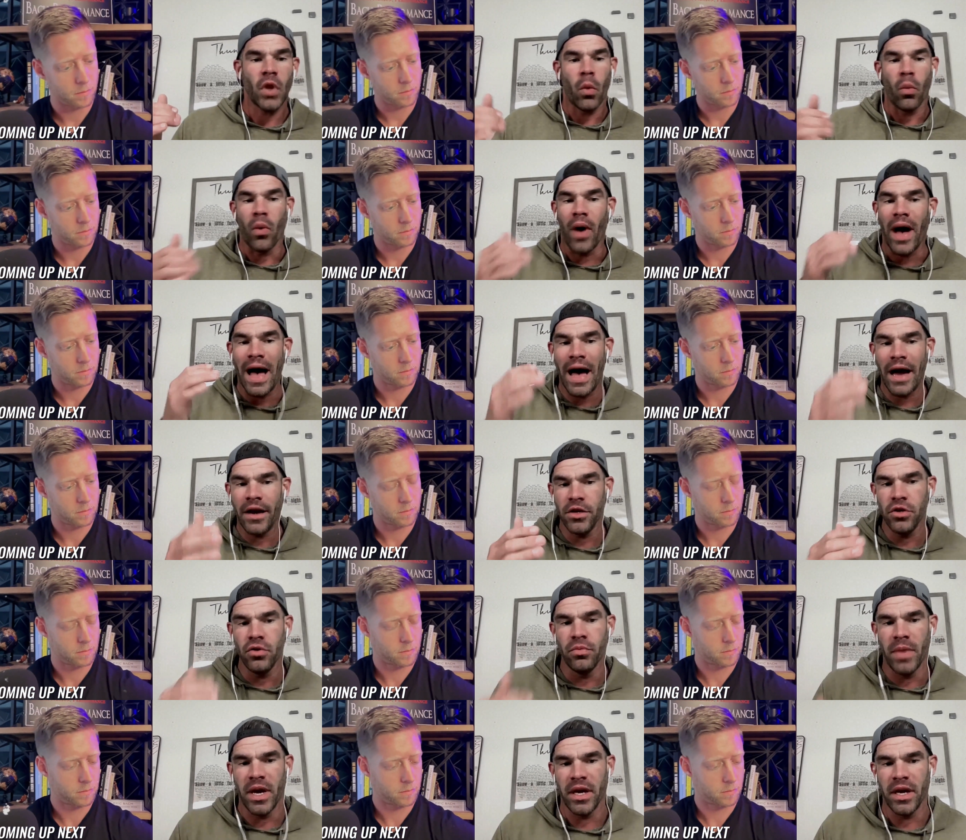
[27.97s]
Speaker 1: Well, how do you
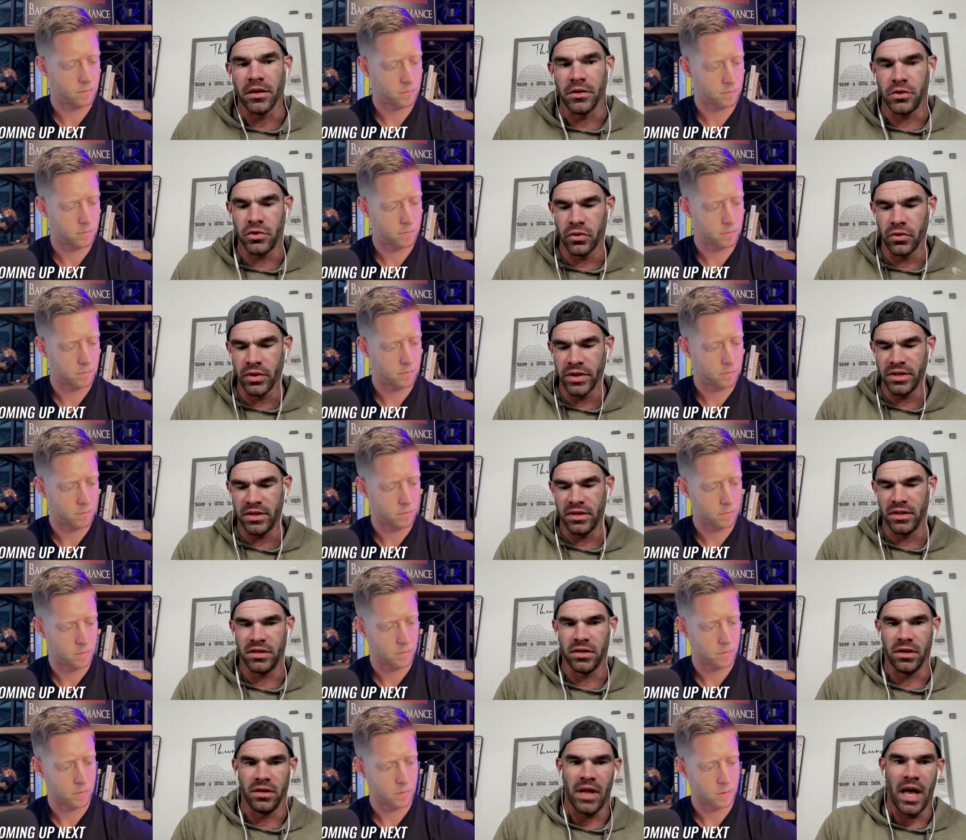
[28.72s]
make a choice
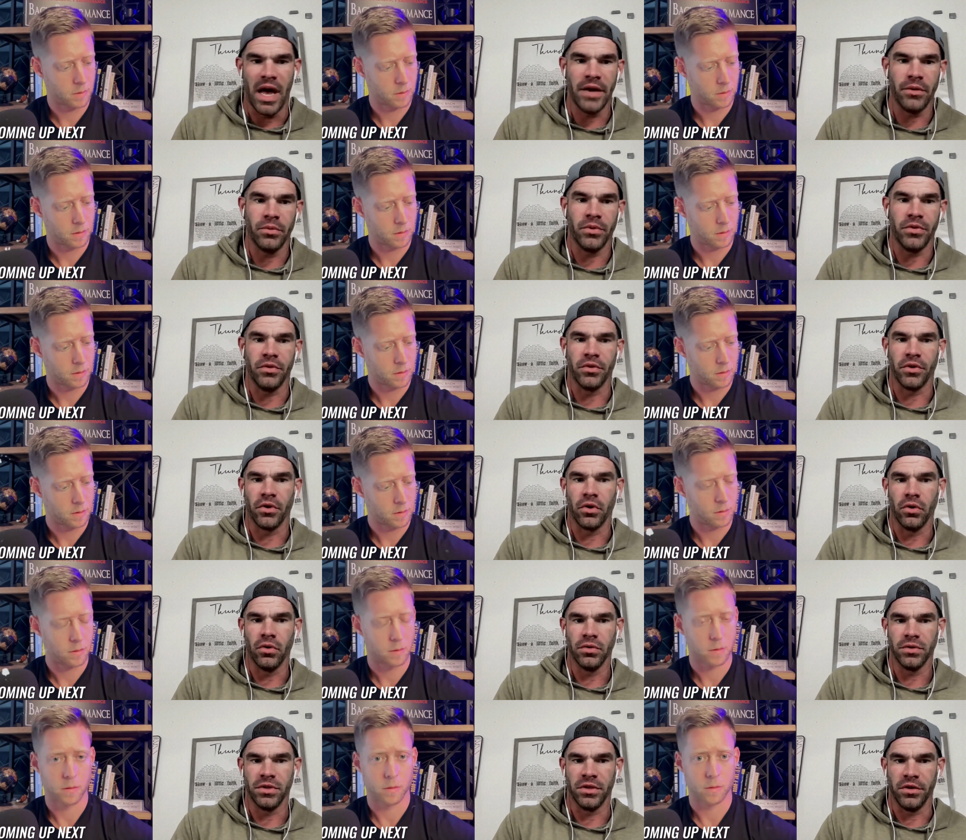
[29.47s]
that's aligned with your
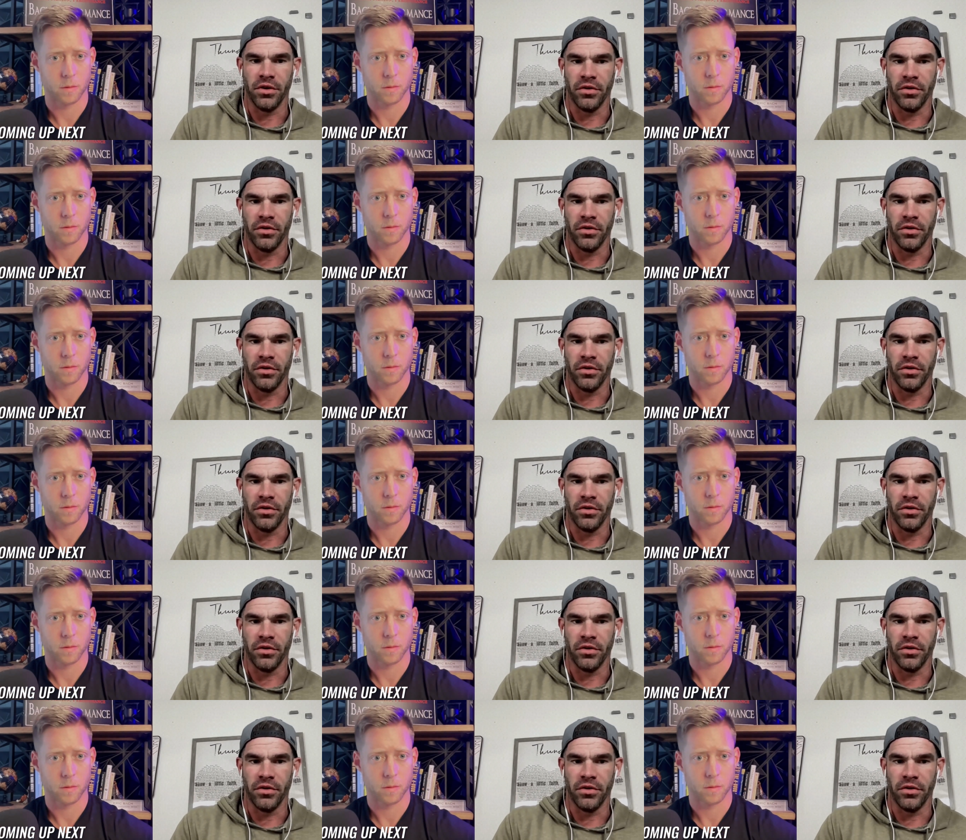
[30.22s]
goals and your